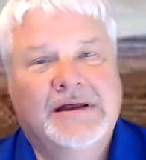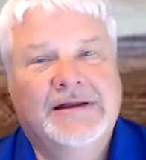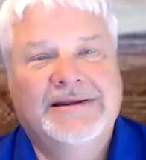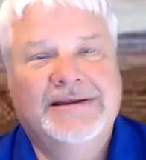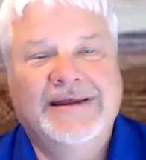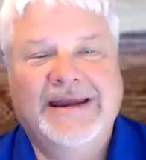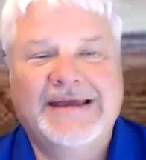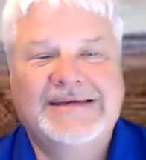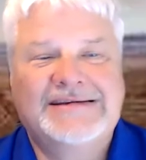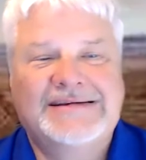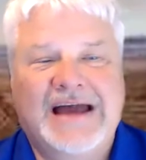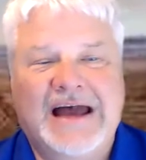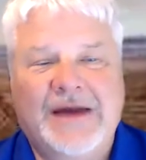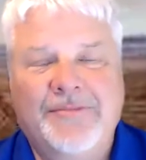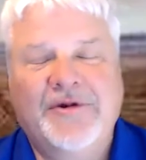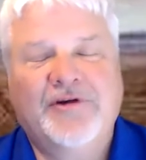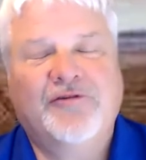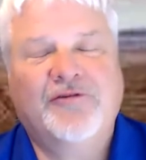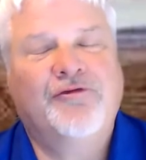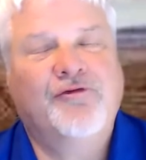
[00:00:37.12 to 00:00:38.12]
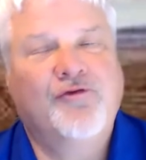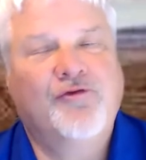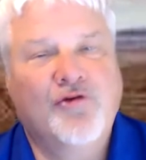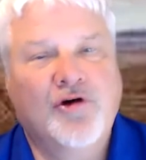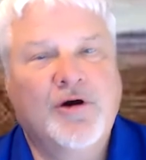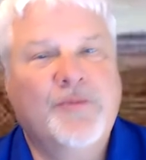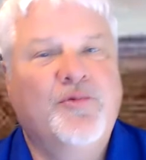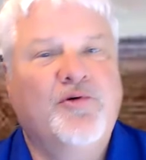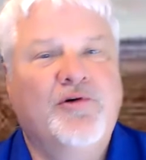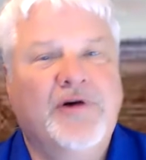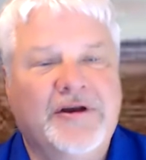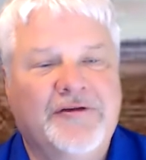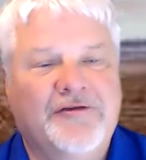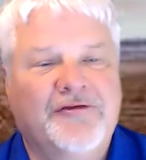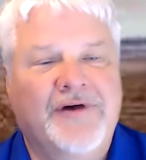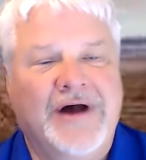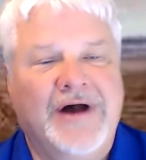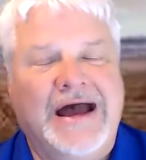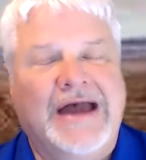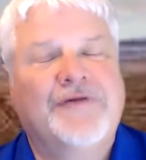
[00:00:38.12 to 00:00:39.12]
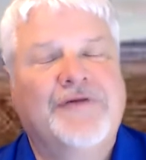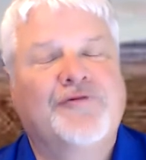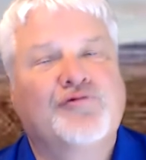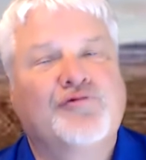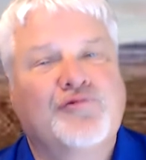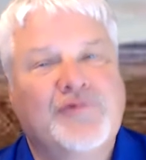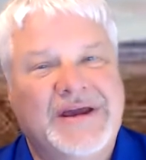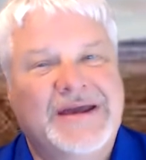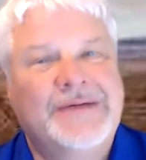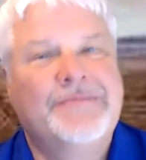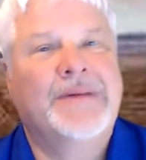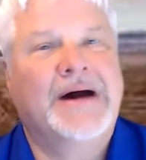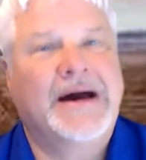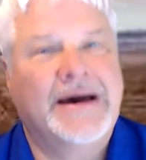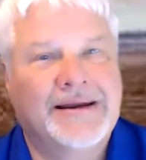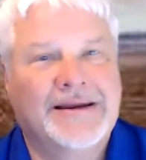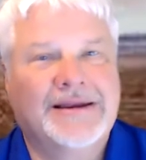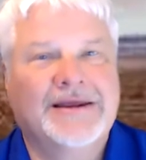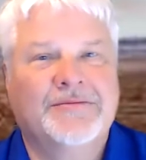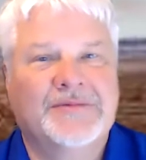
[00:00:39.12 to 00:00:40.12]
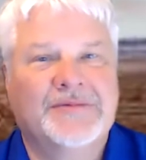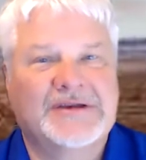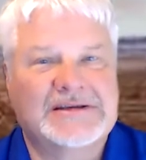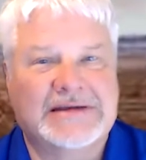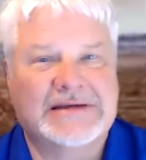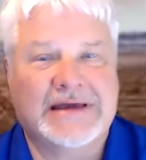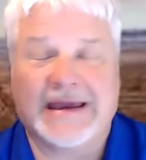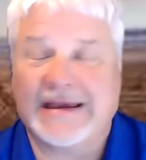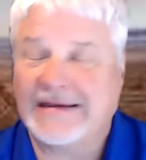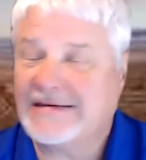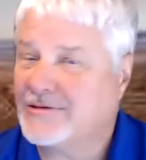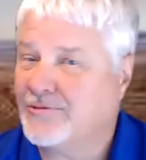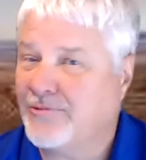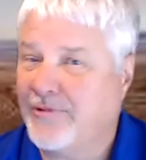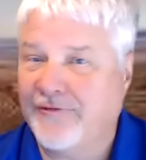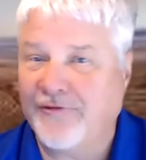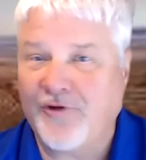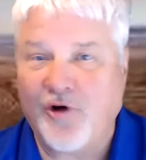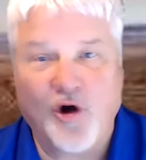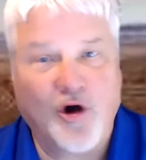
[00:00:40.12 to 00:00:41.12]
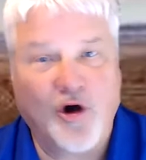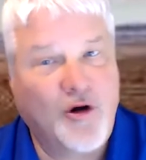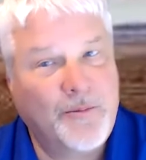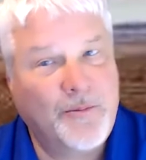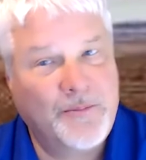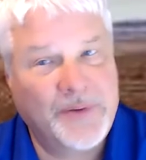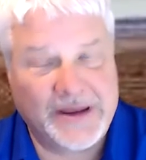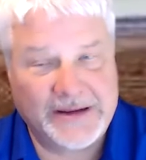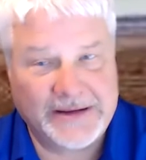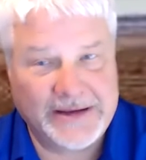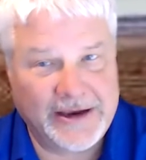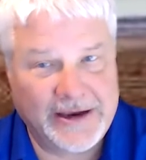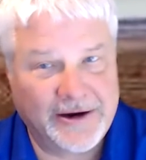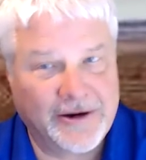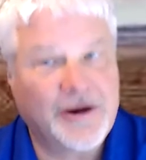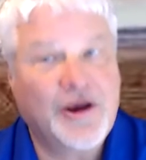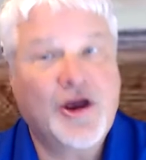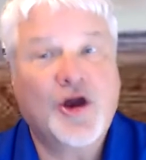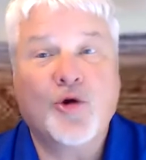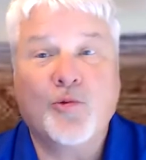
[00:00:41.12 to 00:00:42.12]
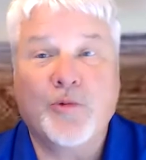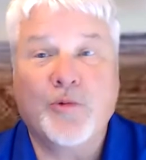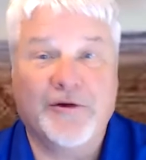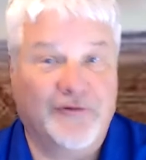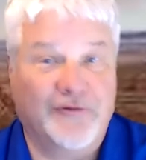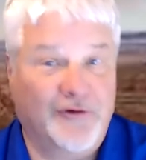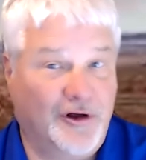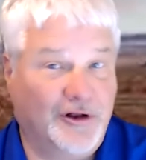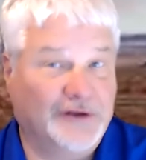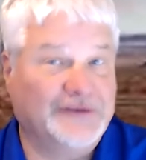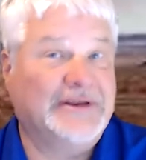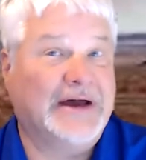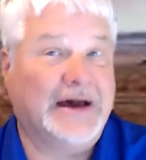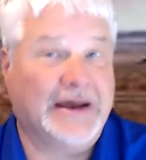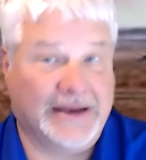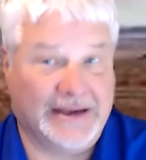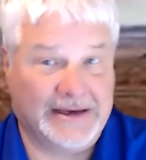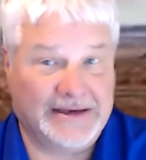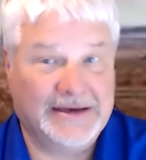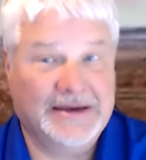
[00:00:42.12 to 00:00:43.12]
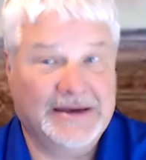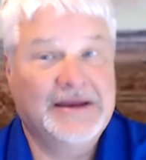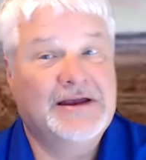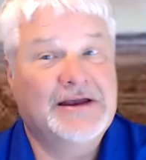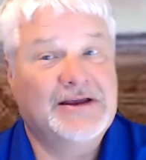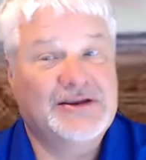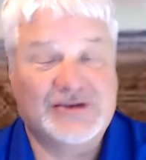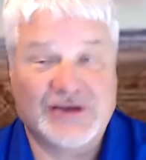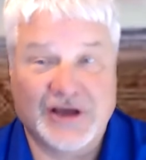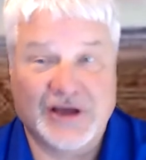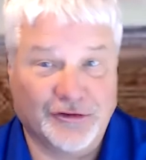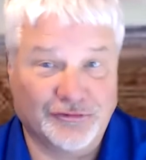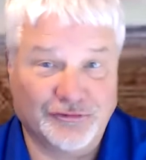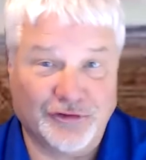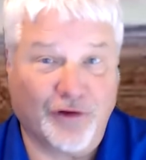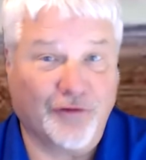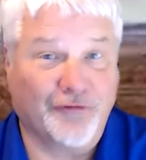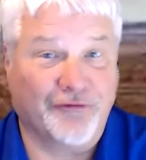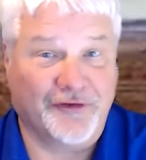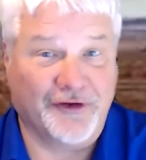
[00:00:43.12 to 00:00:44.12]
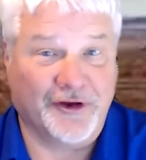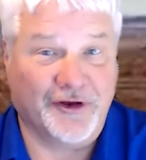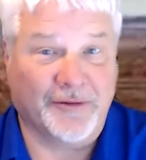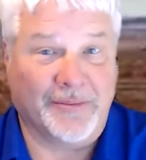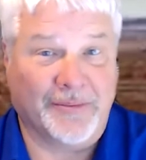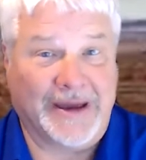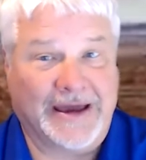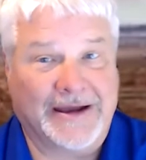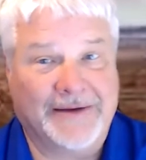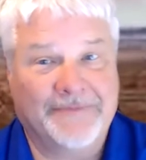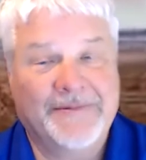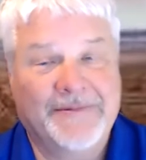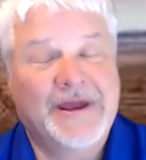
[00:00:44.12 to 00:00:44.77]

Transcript: Today's topic 4.5 remodeling mistakes. We've all been there, we've all done it, so don't feel bad.